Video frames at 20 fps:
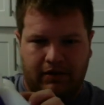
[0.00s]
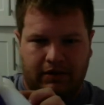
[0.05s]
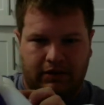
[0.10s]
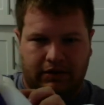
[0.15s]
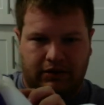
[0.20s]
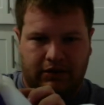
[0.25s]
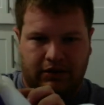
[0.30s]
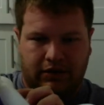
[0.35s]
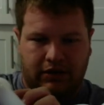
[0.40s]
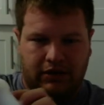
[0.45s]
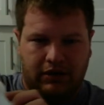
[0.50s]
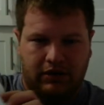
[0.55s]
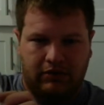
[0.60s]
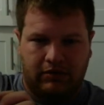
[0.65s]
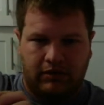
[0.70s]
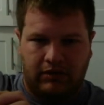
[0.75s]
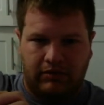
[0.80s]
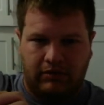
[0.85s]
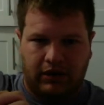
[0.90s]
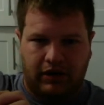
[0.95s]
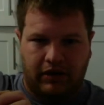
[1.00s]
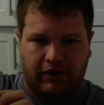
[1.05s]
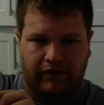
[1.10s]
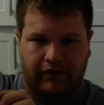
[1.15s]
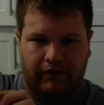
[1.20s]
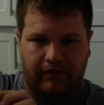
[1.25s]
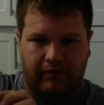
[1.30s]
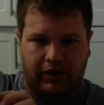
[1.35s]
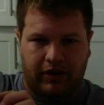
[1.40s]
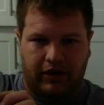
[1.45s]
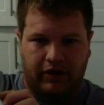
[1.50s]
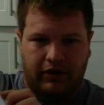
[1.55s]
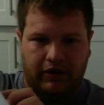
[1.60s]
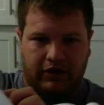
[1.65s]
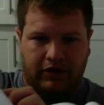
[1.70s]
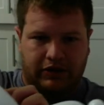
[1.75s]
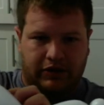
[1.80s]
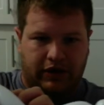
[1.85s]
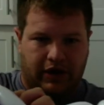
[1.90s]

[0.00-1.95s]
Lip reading: It's a little bit bigger from ear to